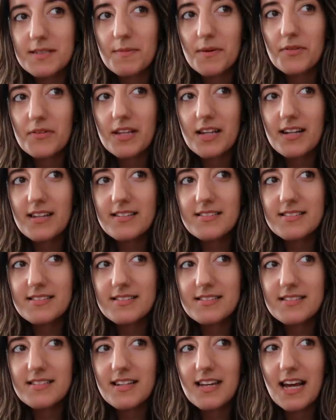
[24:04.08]
about
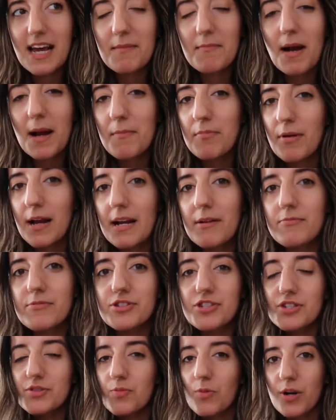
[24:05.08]
things and my brain
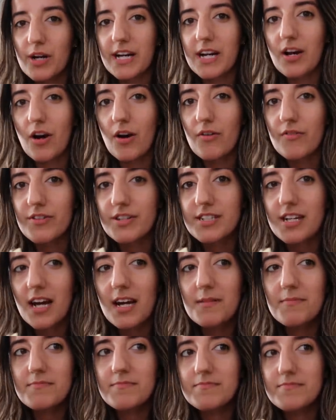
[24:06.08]
was just working
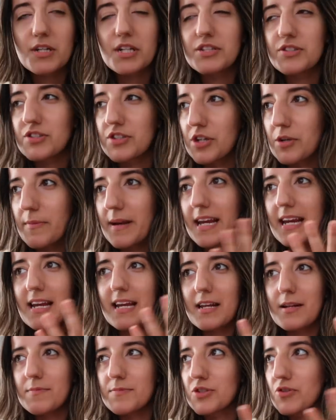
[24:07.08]
overtime consuming
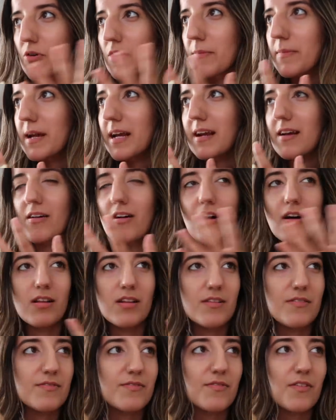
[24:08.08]
and absorbing all
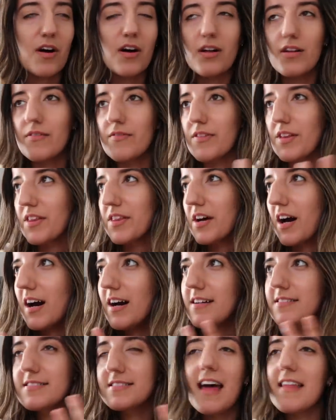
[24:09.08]
of all of the
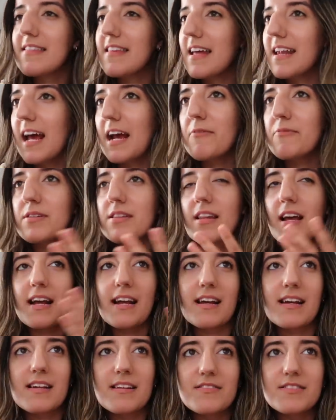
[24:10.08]
thoughts and then i would
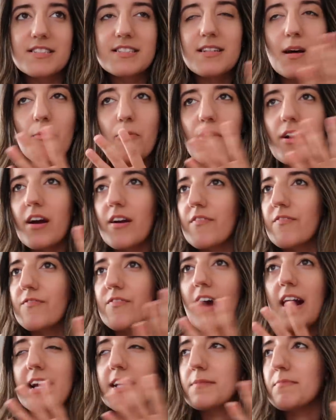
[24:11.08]
like somewhere
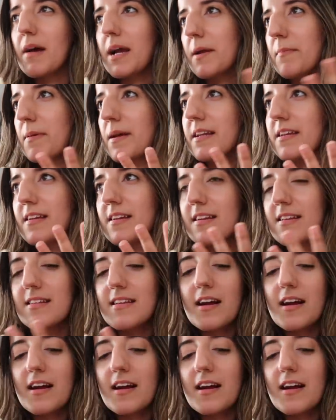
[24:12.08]
find my opinion in